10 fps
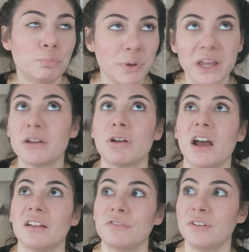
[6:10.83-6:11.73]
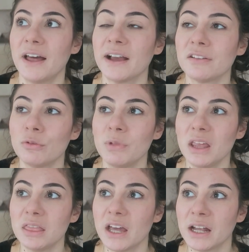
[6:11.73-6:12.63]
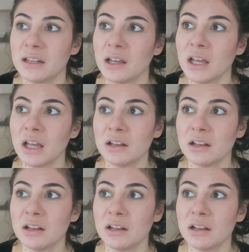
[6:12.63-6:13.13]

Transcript: big red flag to me that